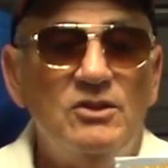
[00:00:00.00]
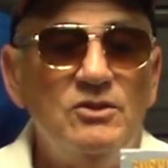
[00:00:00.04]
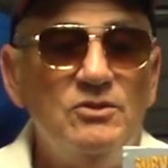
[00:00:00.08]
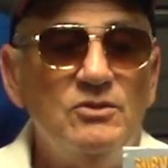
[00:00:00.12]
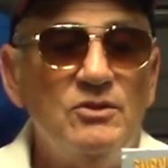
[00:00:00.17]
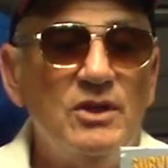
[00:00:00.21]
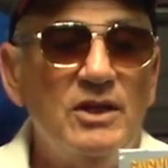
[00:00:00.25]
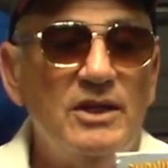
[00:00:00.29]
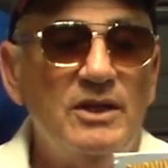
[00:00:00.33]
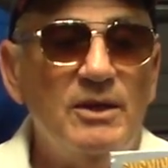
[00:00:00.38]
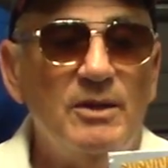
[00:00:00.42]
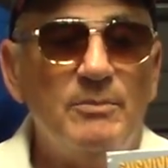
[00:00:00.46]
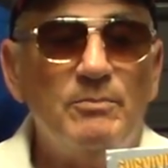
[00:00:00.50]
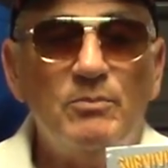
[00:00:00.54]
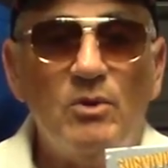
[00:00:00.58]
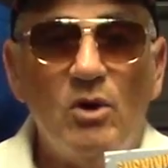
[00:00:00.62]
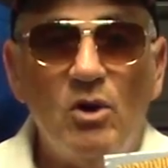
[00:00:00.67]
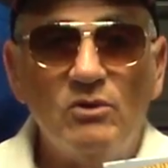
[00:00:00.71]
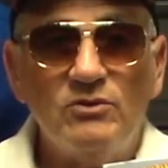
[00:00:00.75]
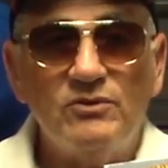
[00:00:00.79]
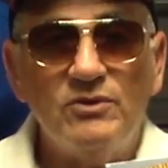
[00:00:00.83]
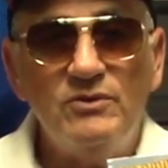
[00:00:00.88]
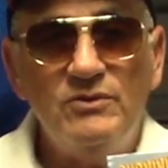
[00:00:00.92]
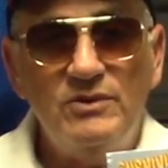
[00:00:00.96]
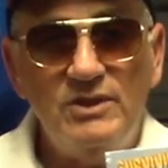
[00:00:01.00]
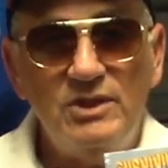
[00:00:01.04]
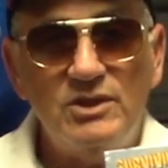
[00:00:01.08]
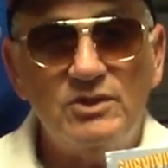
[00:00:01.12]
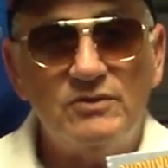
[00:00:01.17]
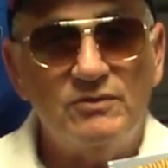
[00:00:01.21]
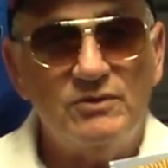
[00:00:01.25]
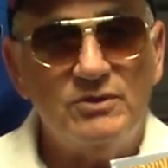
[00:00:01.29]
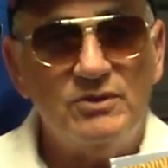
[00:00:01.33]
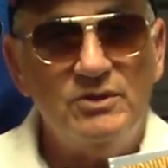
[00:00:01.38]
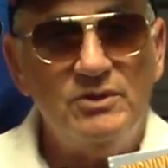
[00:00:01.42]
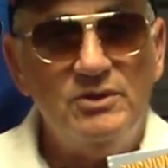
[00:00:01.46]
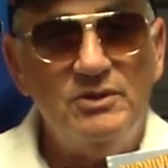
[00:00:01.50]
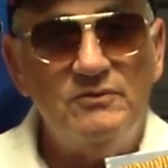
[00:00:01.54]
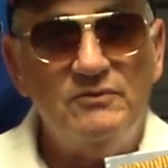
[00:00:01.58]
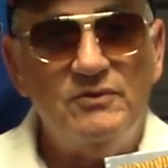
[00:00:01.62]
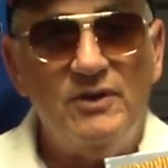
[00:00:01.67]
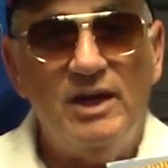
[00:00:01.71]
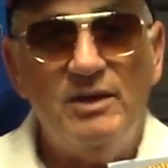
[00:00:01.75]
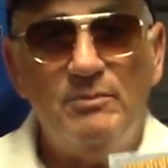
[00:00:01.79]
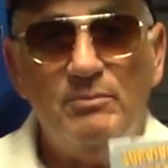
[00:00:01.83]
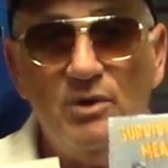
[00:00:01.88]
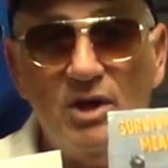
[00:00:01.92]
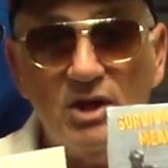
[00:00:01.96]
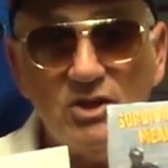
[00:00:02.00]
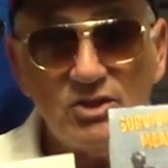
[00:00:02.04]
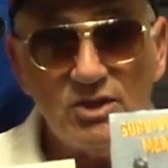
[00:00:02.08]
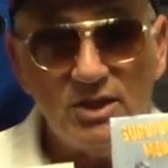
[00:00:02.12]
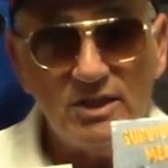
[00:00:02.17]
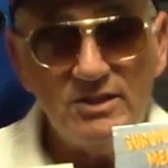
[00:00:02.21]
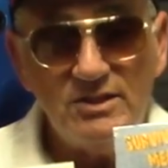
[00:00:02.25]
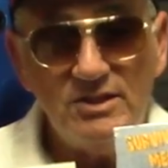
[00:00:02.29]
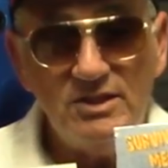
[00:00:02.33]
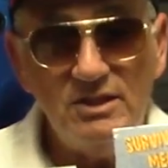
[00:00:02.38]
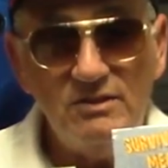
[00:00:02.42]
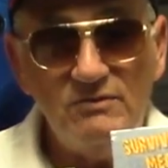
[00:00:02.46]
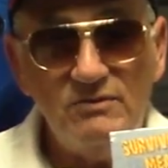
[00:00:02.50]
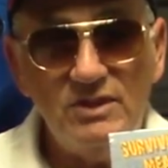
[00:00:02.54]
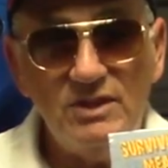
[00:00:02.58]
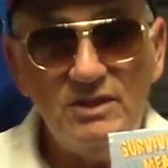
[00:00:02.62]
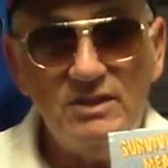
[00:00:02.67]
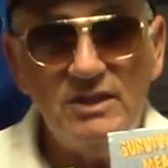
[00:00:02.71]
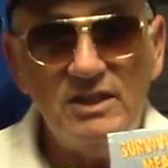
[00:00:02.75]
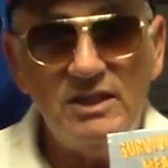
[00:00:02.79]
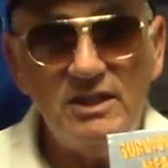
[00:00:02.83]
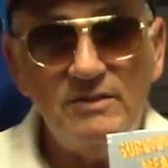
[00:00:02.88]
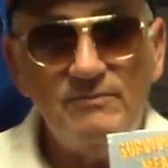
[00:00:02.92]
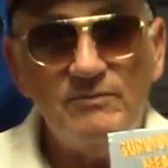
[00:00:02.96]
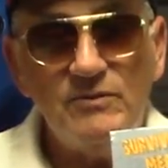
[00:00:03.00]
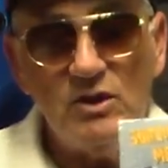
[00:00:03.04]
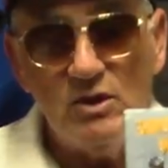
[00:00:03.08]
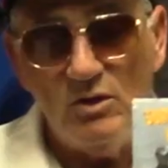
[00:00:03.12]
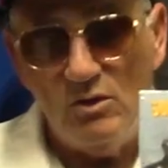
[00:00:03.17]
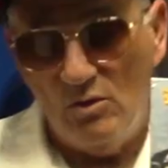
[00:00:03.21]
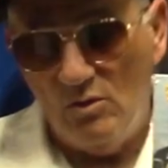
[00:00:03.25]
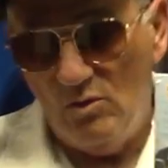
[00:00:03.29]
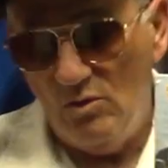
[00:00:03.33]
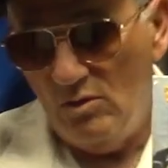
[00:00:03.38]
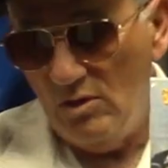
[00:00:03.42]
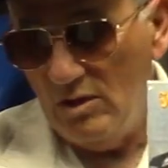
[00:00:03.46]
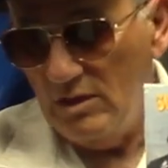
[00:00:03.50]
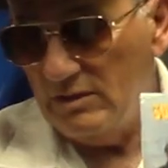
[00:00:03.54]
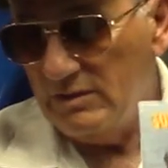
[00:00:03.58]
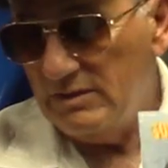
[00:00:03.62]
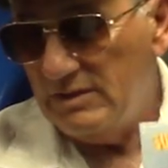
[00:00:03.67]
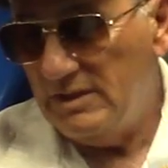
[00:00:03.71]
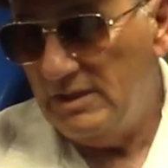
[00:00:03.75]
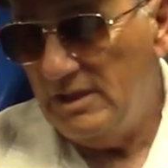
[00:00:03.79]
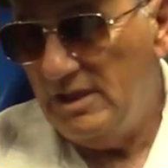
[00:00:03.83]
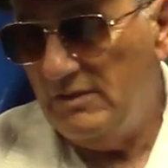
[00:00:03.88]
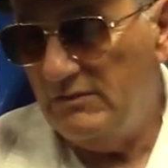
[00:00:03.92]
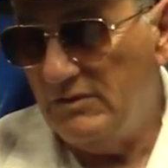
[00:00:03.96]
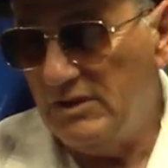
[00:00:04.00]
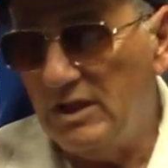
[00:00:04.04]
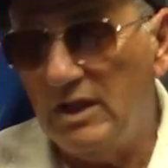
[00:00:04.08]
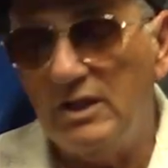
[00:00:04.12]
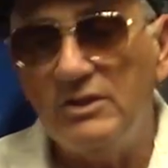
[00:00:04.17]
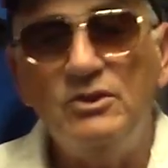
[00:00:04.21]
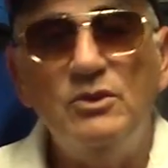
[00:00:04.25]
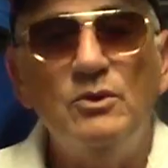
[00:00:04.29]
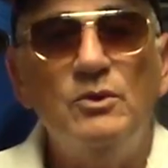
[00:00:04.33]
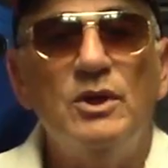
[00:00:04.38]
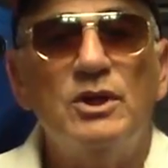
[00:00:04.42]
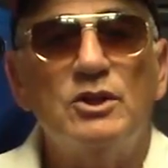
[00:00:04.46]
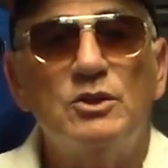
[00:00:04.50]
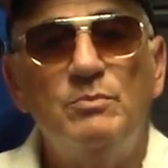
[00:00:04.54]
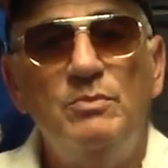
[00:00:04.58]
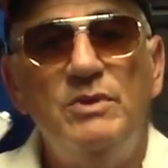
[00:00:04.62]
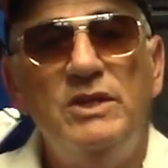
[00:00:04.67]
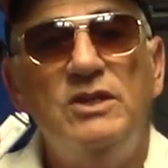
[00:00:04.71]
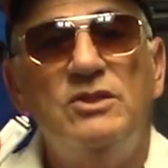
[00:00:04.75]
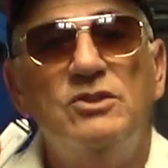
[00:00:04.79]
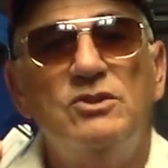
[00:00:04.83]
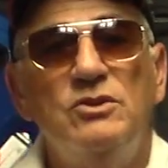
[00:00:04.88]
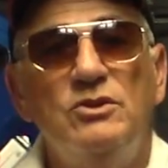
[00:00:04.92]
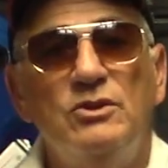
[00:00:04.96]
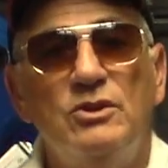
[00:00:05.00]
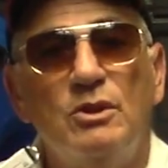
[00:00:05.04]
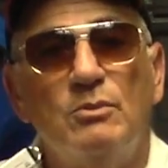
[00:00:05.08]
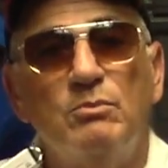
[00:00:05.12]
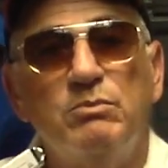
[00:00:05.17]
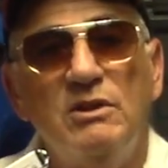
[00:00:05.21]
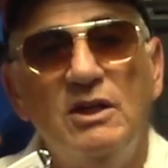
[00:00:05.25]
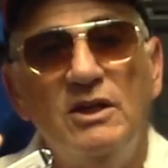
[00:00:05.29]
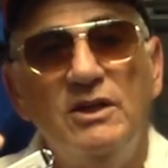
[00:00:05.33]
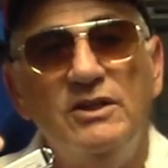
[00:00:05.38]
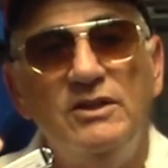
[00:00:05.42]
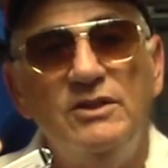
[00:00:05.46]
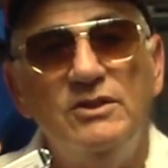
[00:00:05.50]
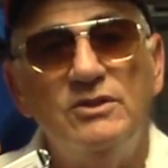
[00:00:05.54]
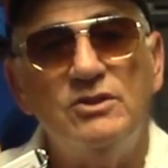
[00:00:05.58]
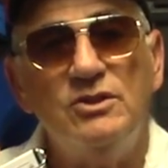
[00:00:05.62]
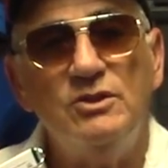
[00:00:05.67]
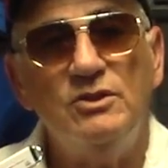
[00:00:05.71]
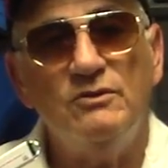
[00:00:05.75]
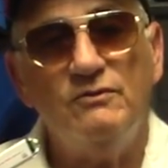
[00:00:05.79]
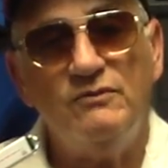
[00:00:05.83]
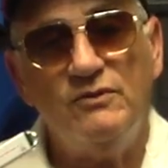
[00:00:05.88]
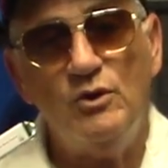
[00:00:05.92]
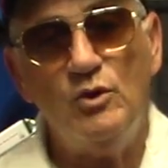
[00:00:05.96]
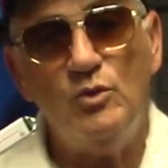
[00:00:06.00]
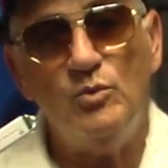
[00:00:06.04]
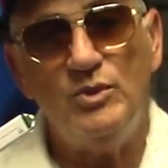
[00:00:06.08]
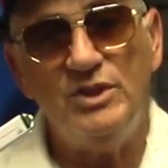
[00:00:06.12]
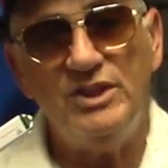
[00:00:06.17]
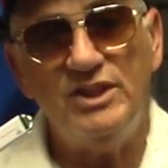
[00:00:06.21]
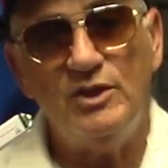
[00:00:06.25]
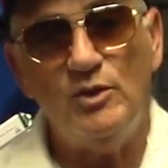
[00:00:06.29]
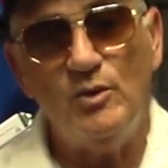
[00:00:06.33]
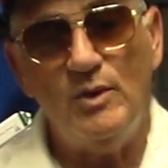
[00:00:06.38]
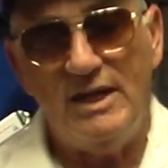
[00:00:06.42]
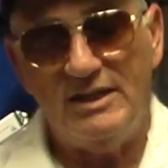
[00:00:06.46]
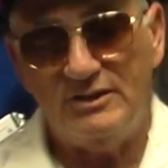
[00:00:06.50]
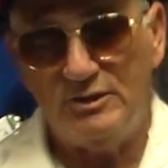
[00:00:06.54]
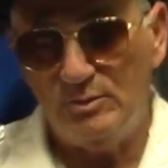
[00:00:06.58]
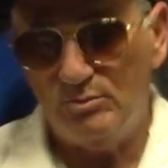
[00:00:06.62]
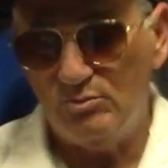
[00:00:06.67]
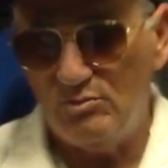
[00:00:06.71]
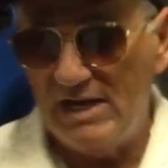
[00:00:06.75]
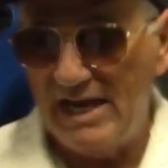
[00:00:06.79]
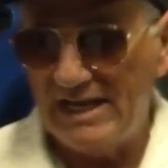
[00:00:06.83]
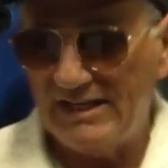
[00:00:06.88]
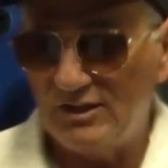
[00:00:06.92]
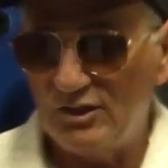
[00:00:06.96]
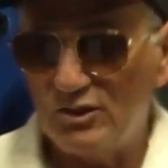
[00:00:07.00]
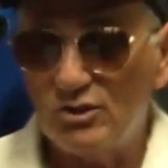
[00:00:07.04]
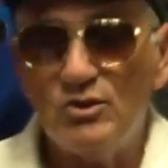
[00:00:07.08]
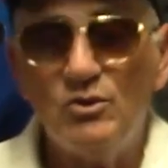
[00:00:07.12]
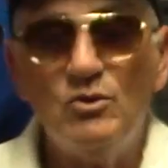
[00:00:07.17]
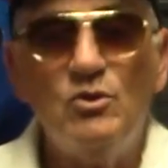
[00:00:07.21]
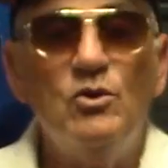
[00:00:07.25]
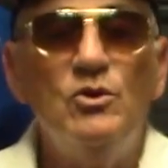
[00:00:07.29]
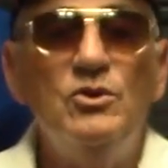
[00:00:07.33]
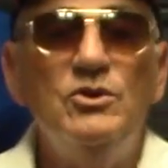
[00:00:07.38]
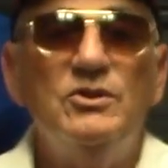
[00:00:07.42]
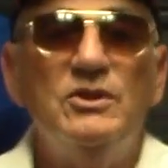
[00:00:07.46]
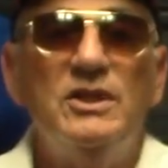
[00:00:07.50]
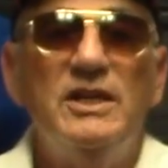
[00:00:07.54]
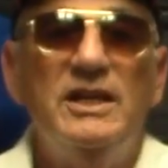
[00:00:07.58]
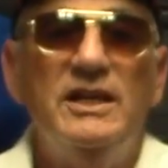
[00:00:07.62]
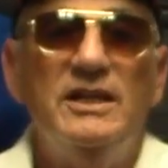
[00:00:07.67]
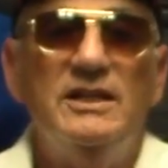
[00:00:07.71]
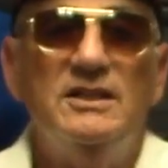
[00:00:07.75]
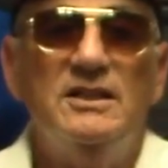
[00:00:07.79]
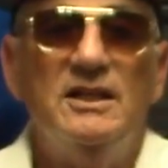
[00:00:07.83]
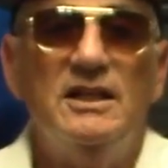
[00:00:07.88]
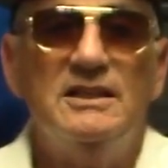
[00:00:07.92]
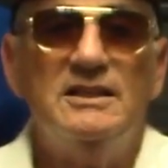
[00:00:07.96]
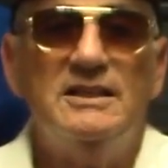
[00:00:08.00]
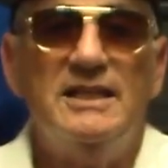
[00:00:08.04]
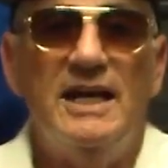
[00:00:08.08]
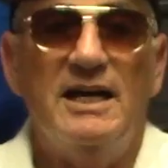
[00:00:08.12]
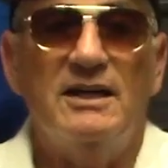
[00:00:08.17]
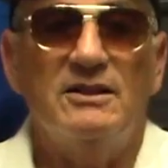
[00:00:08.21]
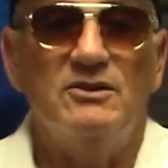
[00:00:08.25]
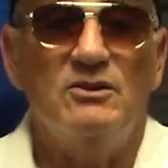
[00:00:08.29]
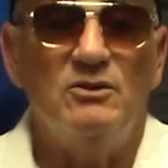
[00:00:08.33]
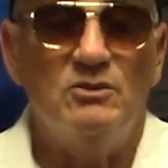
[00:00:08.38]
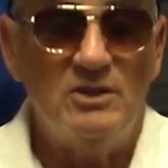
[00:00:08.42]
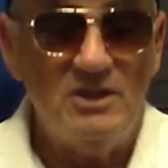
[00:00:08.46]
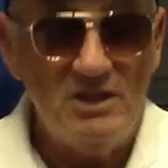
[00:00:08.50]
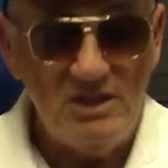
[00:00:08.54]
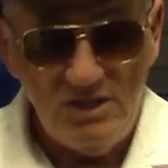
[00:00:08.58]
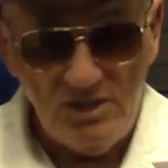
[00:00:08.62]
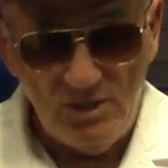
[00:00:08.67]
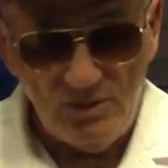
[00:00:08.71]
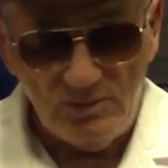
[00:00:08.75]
You can get both of these for 35 bucks on DVD or even on USB, so you could plug it into your phone when you go out to practice, or you can get it on download.